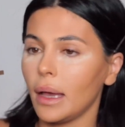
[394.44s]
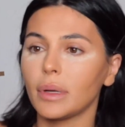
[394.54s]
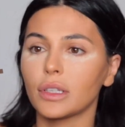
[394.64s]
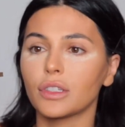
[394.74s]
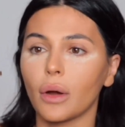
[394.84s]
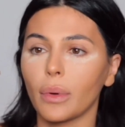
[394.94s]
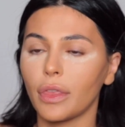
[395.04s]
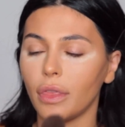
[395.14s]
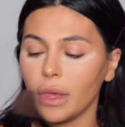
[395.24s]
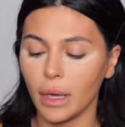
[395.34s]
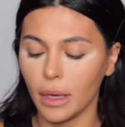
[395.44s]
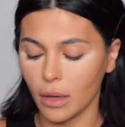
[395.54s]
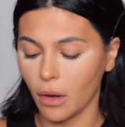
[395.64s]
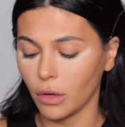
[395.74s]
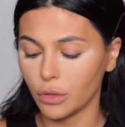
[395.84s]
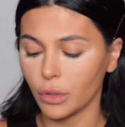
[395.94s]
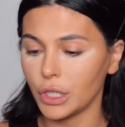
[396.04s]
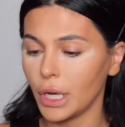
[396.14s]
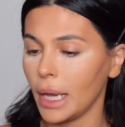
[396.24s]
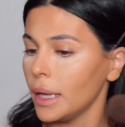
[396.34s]
gonna start with the contour
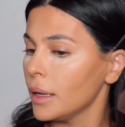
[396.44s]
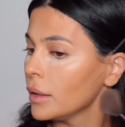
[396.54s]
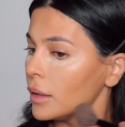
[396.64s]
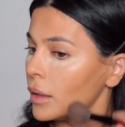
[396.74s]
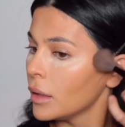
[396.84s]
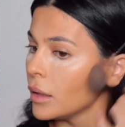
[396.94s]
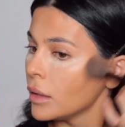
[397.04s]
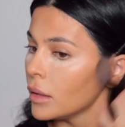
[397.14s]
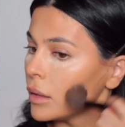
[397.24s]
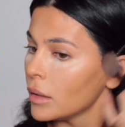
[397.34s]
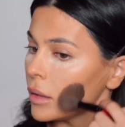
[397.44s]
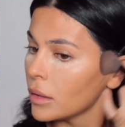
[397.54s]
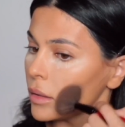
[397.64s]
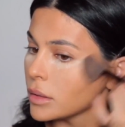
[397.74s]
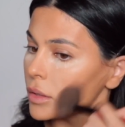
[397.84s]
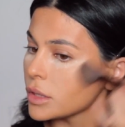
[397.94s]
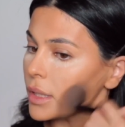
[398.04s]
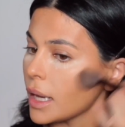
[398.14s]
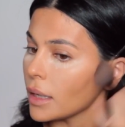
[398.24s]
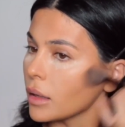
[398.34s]
shade.
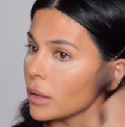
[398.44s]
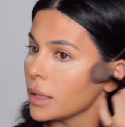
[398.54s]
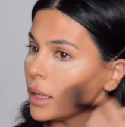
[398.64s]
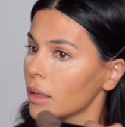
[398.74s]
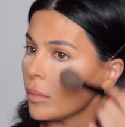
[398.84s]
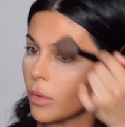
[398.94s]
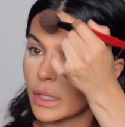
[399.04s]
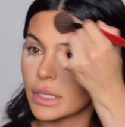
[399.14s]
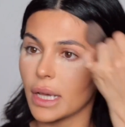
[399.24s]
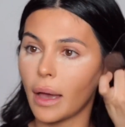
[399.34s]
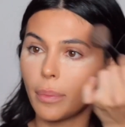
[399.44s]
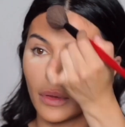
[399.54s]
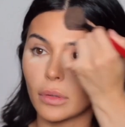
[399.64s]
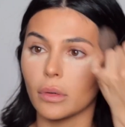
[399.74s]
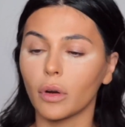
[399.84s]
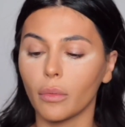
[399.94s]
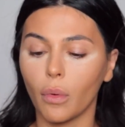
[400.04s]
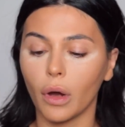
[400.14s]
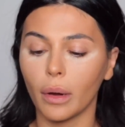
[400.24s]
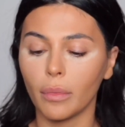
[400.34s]
Just adding a little more depth, a little more
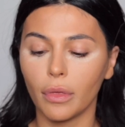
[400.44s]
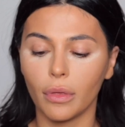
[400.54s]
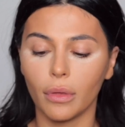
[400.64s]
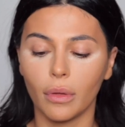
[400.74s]
warmth.